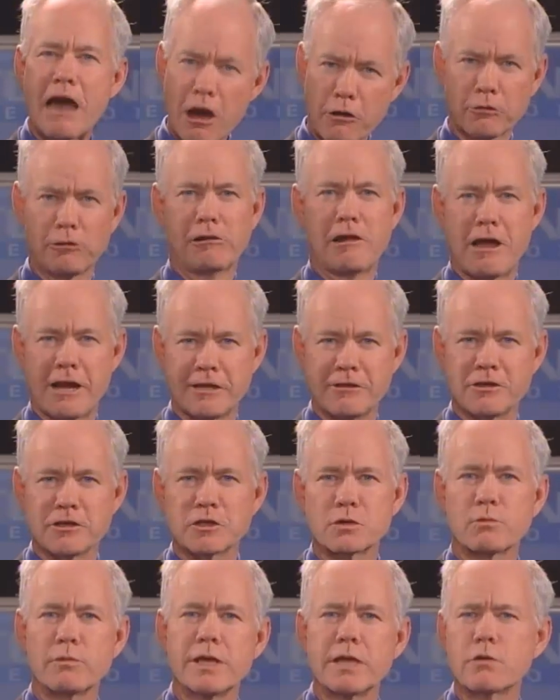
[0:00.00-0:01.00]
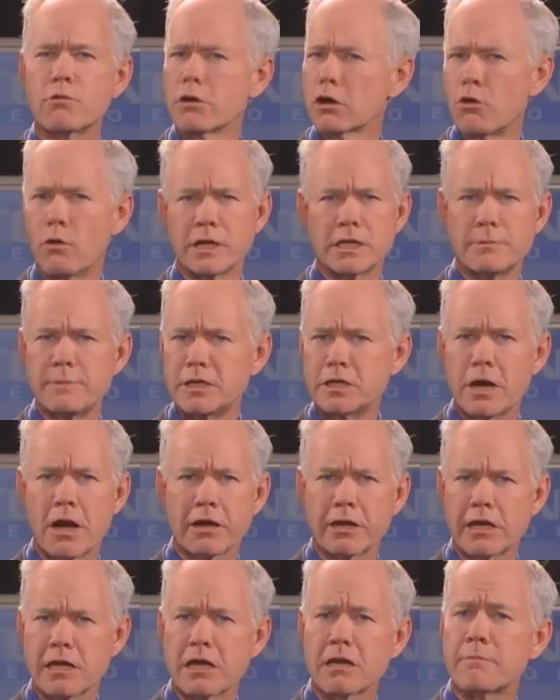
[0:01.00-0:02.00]
Autoline this week, we're going to be
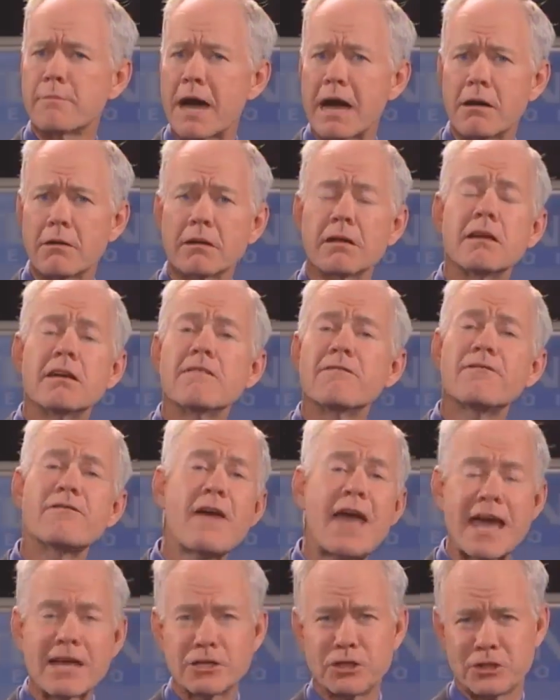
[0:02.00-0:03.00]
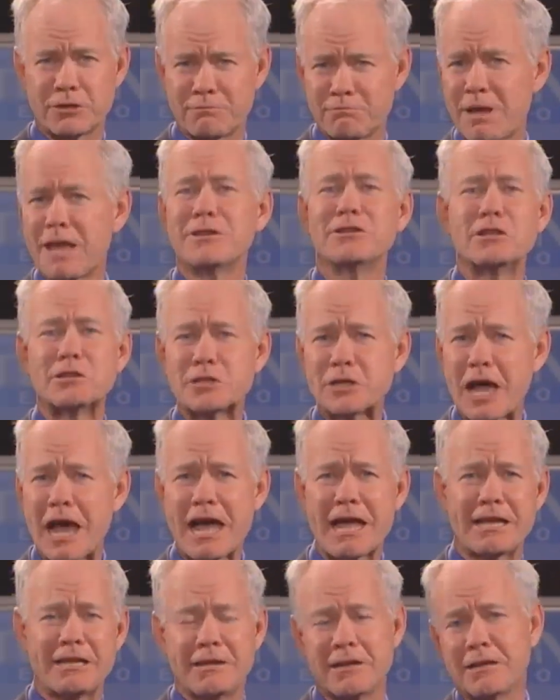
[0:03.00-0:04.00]
talking about fashion and
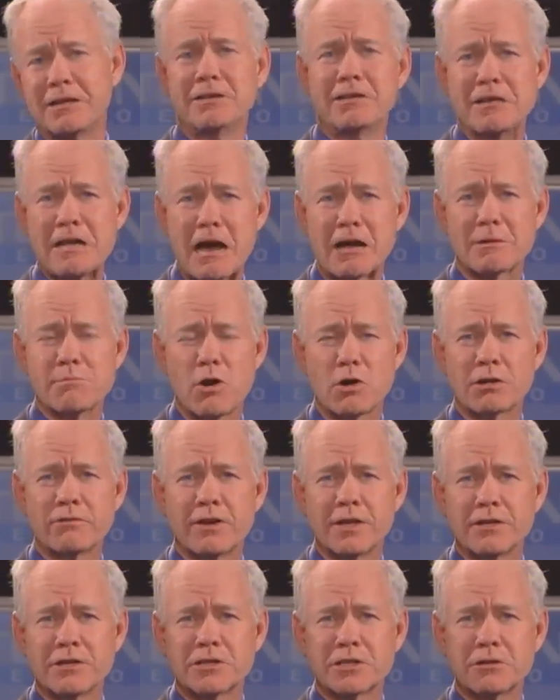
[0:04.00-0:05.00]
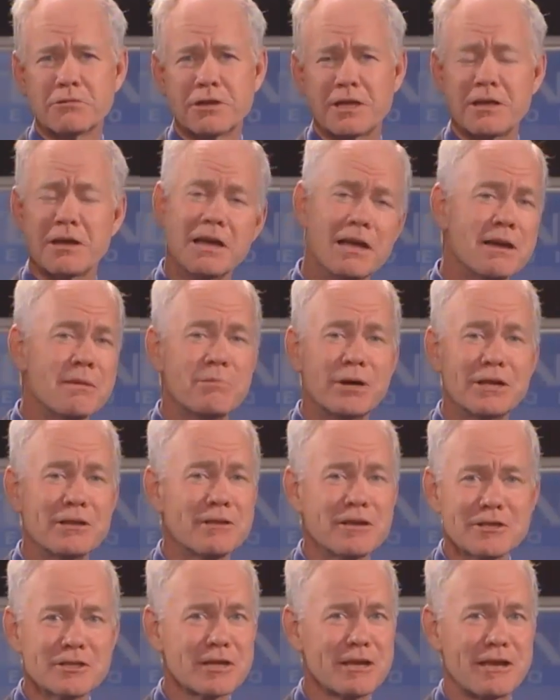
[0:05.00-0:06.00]
design in the automotive industry. But in
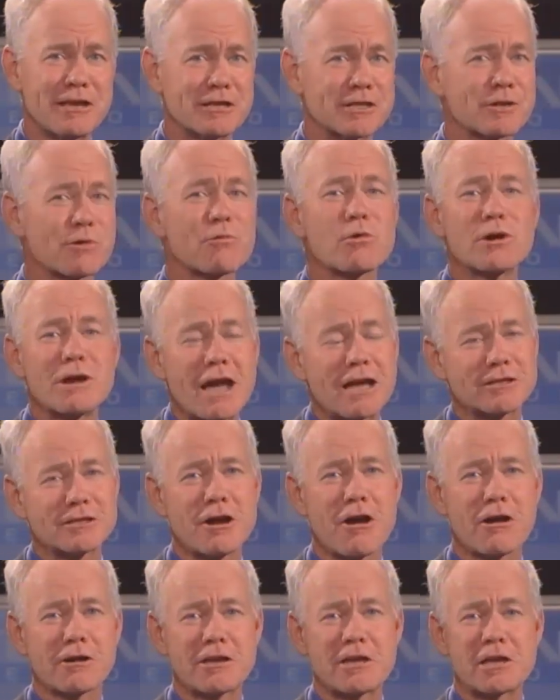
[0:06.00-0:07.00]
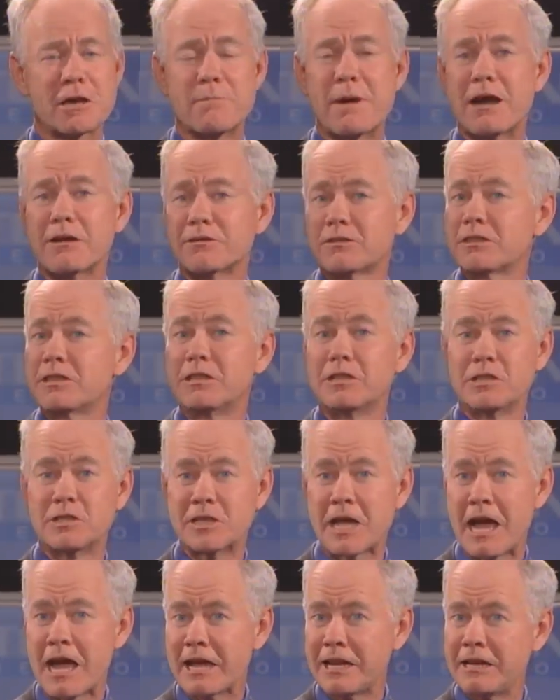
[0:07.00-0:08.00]
this case, we're not talking about the
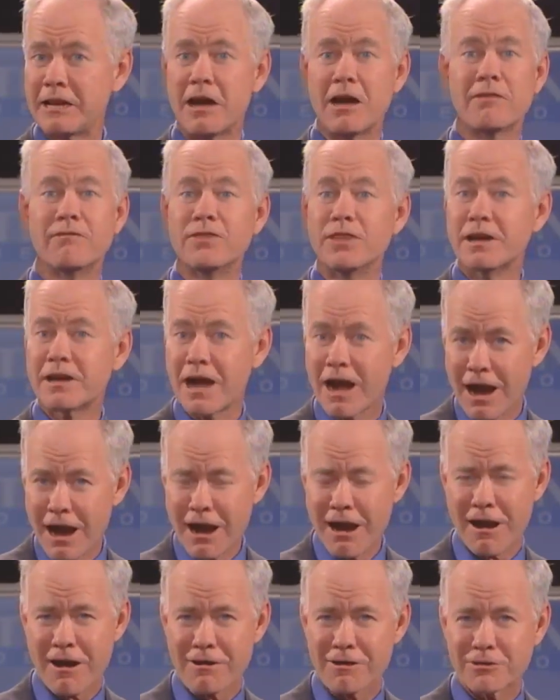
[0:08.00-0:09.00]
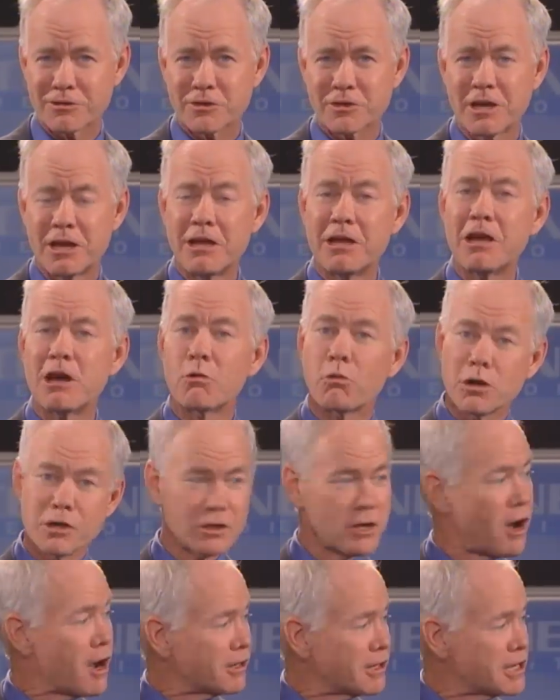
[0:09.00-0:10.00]
design of the cars. We're
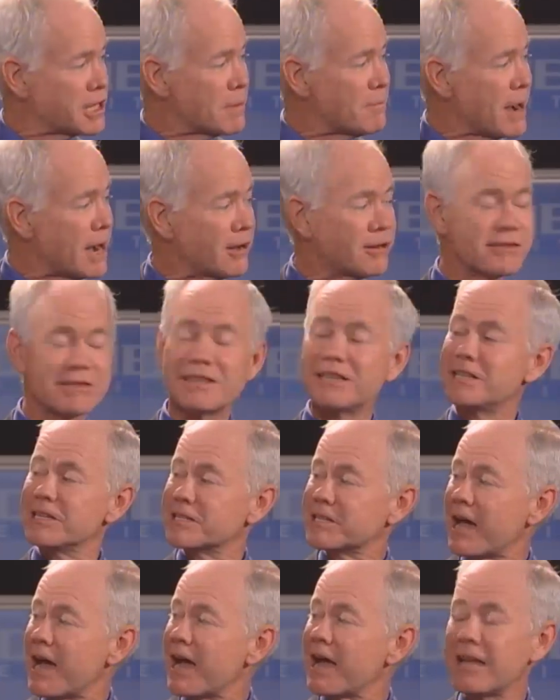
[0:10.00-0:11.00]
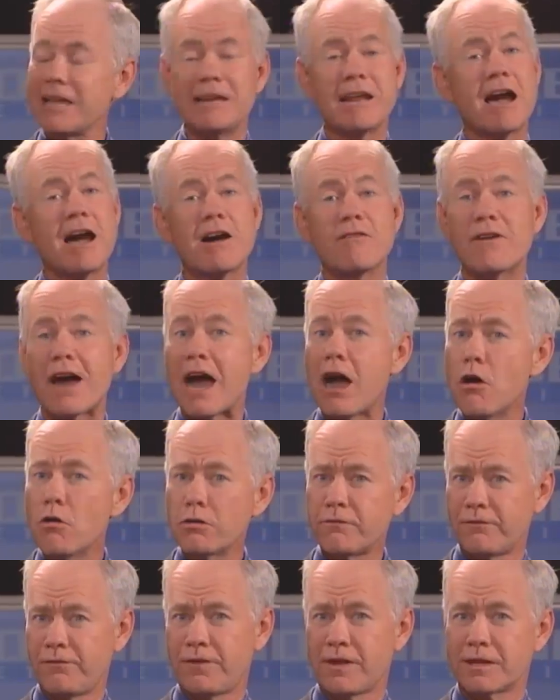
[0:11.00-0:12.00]
talking about the design of
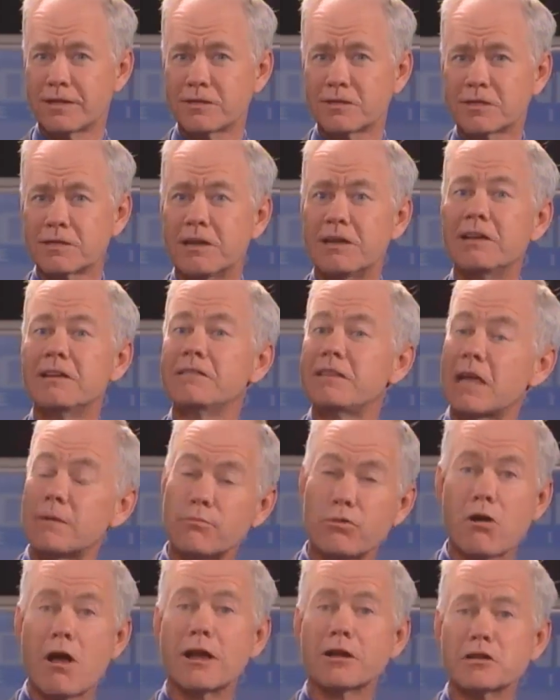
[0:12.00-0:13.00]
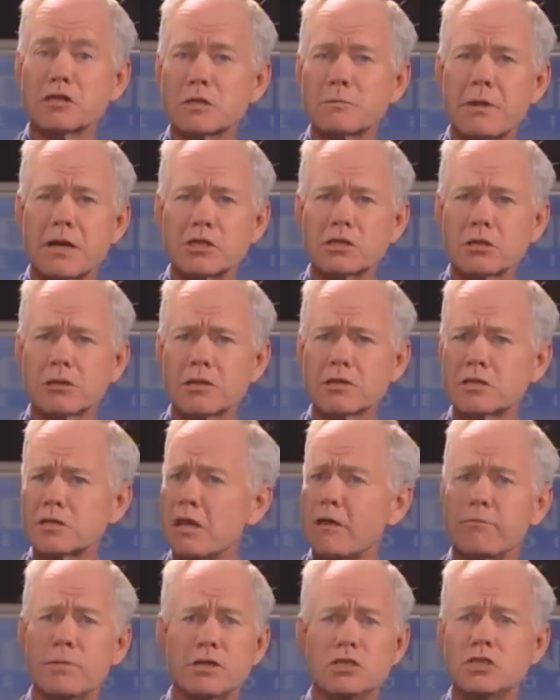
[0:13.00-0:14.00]
outfits that product specialists
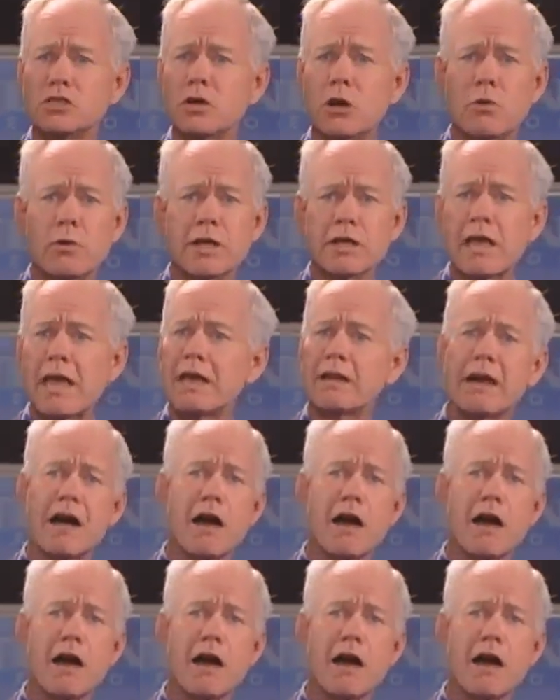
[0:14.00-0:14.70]
have been showing at